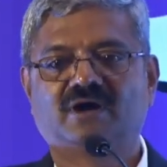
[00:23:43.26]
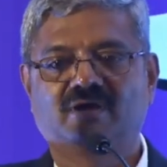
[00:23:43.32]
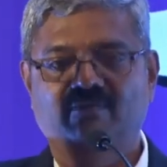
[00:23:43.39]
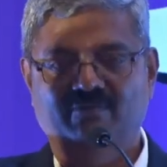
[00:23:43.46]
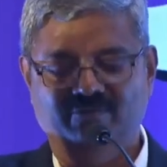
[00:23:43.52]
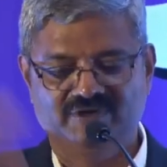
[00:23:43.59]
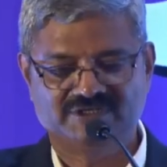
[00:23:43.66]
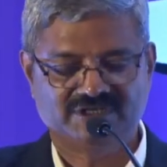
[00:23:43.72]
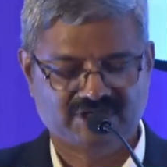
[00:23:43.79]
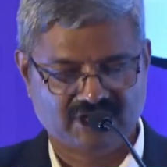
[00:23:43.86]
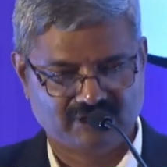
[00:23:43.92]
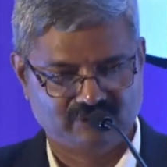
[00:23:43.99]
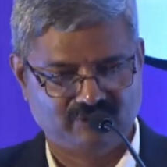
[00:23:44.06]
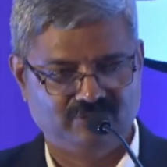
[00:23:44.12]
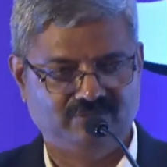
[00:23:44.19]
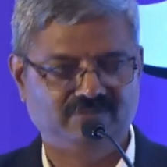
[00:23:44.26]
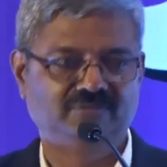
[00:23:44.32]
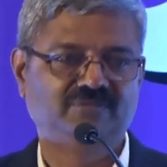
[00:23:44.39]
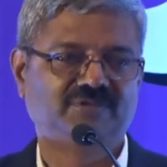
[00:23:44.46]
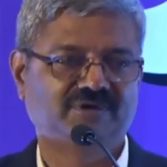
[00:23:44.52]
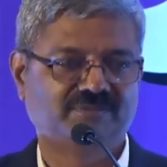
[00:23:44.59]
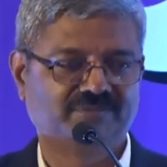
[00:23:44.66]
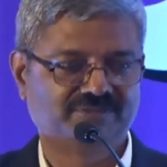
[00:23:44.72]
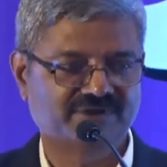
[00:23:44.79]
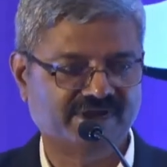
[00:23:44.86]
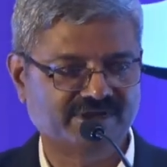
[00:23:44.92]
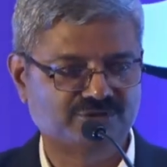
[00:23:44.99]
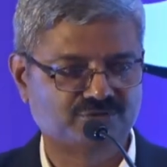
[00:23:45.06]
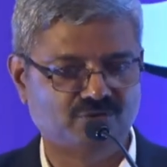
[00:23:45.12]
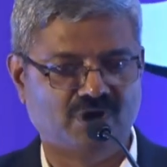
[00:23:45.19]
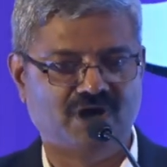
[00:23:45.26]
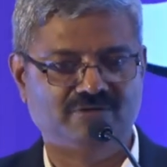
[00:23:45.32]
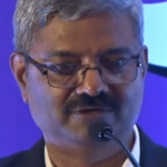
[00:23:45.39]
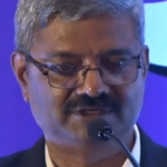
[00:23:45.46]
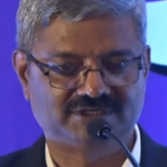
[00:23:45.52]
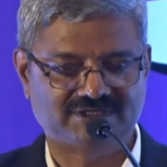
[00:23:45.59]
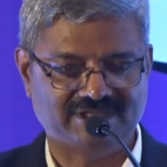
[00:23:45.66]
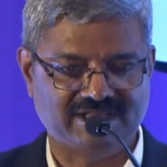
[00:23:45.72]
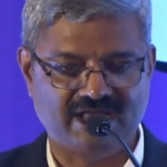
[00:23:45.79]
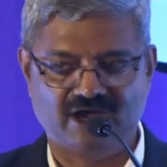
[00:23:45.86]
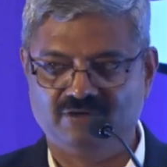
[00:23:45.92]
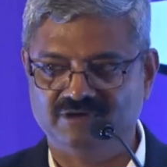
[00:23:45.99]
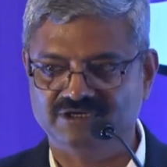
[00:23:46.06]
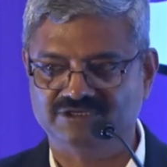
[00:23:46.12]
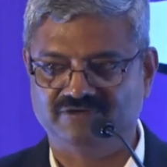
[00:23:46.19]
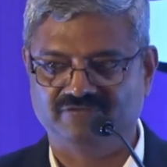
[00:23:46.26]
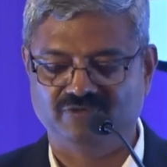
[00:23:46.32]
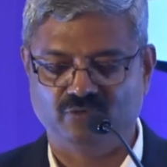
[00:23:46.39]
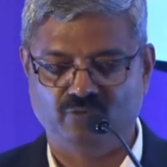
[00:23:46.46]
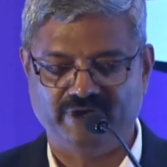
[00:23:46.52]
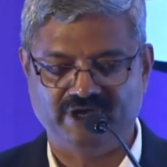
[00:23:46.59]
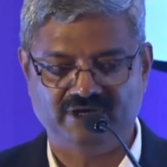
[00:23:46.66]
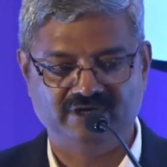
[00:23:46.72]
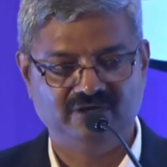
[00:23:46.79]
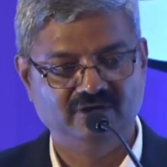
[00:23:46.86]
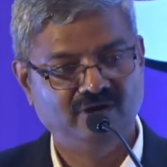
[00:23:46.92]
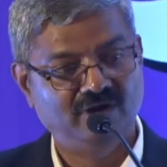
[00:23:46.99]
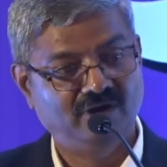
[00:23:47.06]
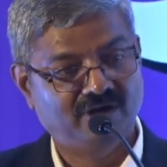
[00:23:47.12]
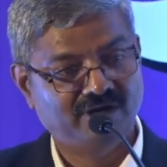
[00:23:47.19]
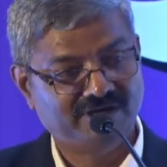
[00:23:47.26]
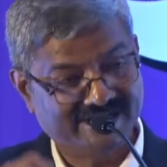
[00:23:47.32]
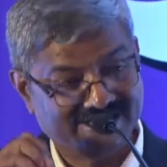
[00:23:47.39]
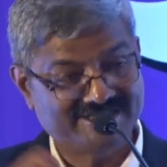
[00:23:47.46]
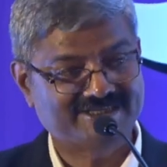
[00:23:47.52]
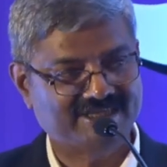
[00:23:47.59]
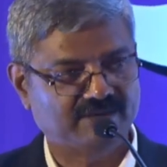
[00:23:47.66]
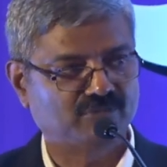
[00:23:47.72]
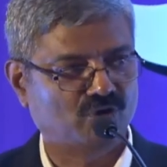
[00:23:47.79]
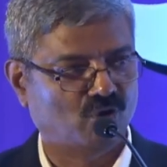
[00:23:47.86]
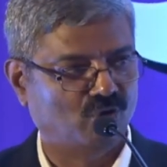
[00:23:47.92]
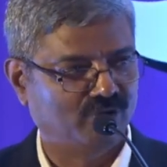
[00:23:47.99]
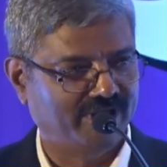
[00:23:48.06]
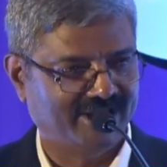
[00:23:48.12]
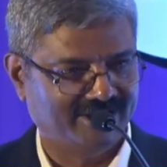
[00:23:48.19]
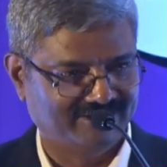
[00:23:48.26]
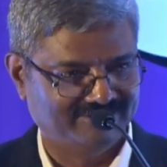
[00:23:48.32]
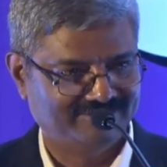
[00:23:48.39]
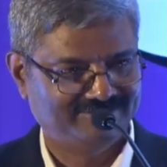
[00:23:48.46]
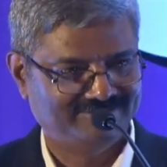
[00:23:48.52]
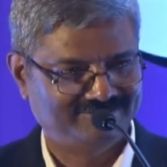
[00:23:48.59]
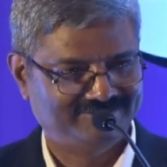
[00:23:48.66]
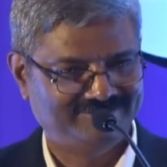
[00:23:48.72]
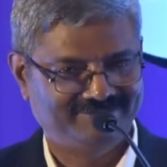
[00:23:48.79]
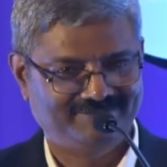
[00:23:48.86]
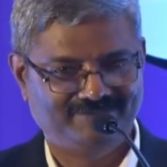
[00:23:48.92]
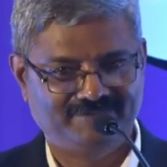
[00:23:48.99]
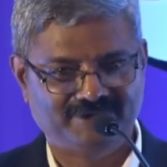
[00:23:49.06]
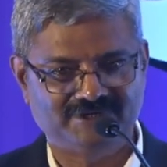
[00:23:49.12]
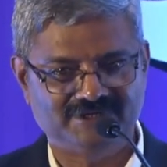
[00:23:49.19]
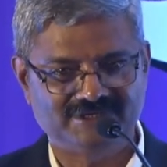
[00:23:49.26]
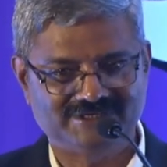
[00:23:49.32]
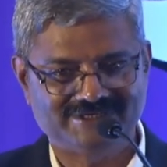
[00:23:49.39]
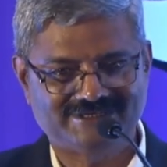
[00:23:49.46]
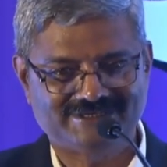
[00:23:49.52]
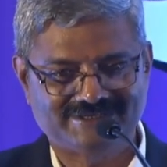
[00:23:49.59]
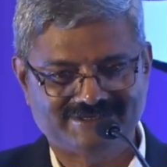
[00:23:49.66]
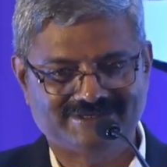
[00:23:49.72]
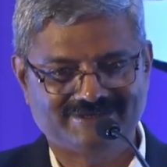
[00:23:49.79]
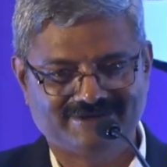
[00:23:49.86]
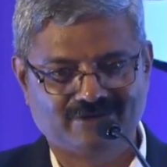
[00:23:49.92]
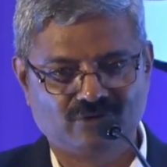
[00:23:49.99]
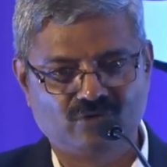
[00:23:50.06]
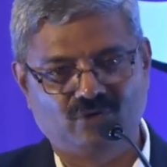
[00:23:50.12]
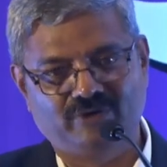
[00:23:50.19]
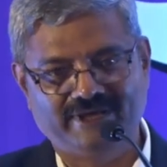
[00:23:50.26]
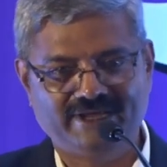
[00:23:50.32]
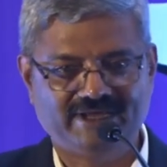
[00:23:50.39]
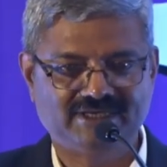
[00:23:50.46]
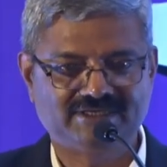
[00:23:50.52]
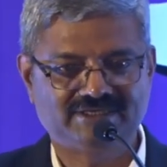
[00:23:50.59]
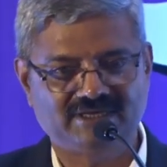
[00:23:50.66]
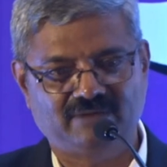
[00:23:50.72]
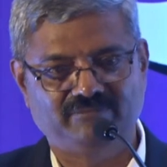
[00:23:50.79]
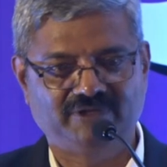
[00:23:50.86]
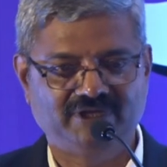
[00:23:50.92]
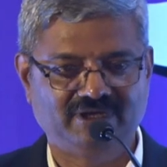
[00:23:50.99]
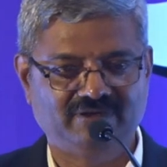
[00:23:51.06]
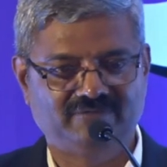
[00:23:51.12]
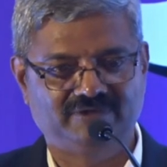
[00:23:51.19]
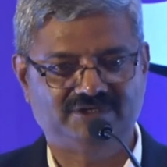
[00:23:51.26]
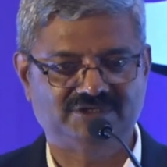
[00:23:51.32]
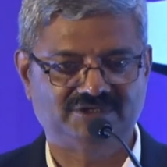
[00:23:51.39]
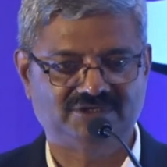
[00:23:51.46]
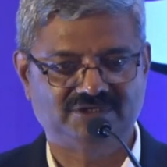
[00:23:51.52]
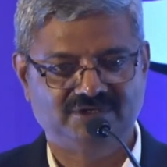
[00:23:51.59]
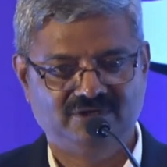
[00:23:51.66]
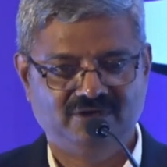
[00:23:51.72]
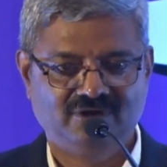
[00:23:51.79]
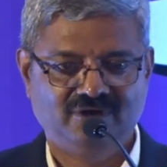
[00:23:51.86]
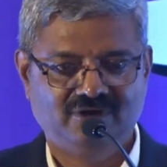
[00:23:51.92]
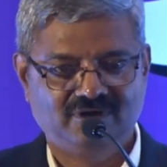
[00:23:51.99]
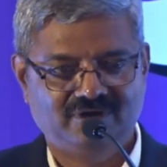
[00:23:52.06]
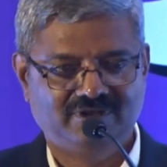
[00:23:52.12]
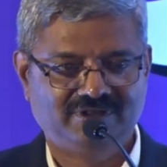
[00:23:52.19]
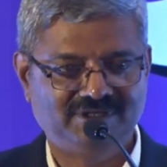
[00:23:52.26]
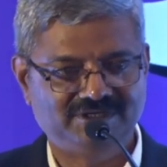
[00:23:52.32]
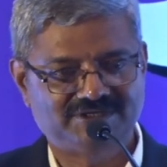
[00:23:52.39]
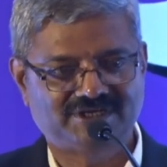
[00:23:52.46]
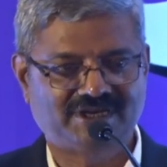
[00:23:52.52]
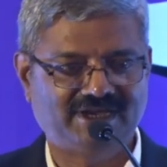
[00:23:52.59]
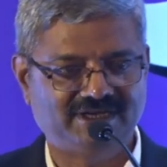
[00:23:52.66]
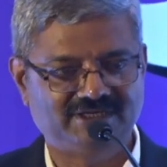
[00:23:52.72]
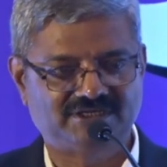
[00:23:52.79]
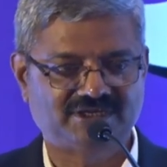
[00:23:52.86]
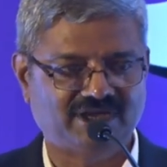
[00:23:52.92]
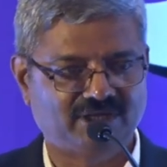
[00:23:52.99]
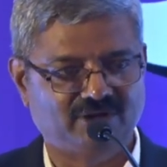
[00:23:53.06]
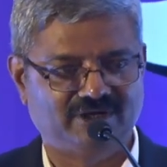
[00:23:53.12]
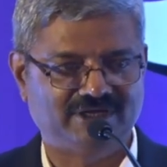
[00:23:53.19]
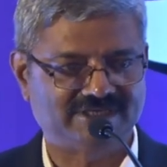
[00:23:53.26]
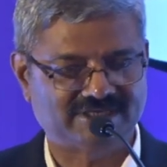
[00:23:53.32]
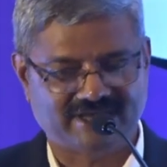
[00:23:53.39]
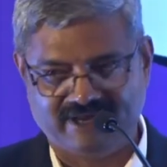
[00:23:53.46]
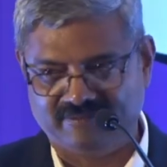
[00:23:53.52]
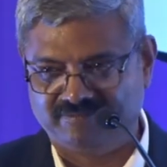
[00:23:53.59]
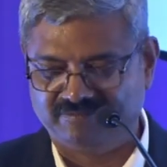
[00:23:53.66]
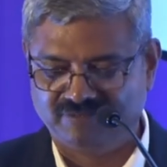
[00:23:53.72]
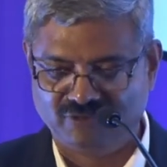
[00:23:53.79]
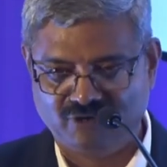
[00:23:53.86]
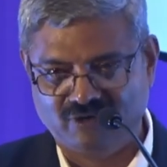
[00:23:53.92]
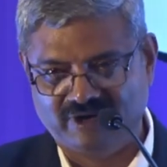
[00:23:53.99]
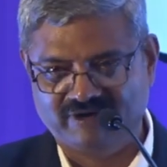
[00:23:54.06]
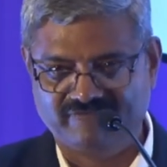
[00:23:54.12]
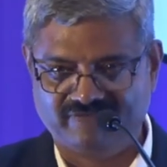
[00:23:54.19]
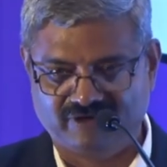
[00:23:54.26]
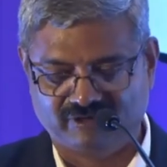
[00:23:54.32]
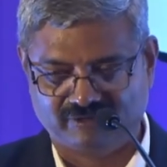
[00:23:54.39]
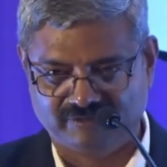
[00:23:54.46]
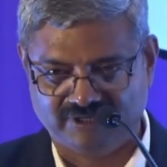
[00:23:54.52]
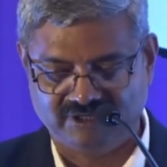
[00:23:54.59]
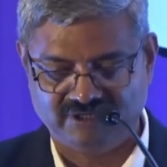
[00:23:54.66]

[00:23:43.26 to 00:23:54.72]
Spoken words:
visit our home, take 2 hours, 3 hours of the week, teach them coding, because coding is something which these kids cannot escape going forward.